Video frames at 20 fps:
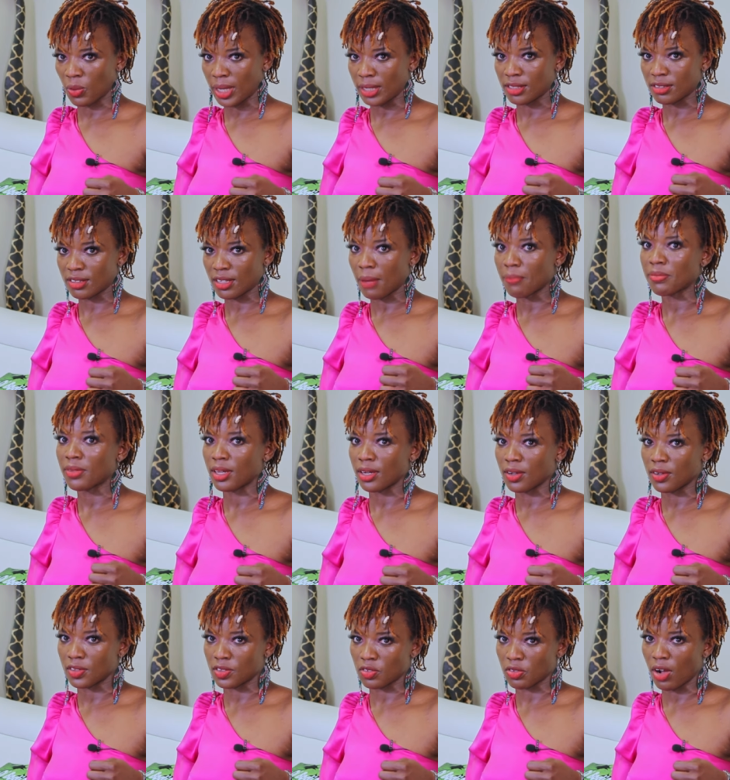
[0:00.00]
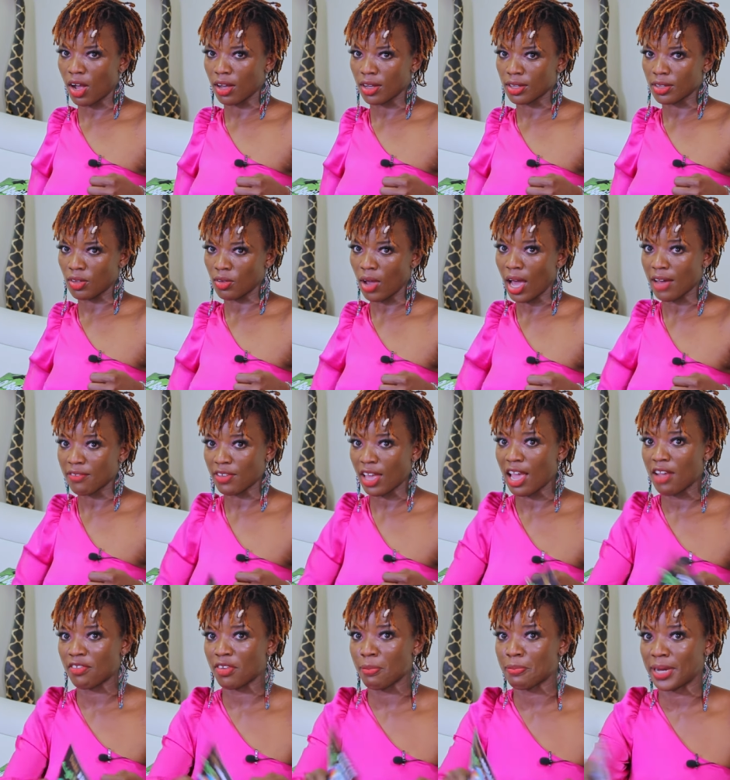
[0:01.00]
when something goes wrong, you, you have can
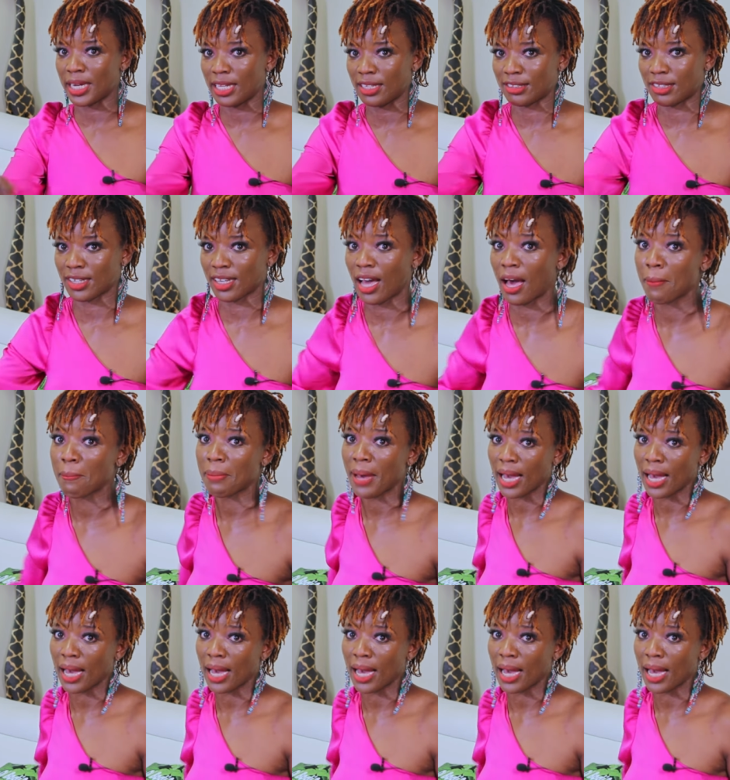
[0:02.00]
blame everybody, everybody to else.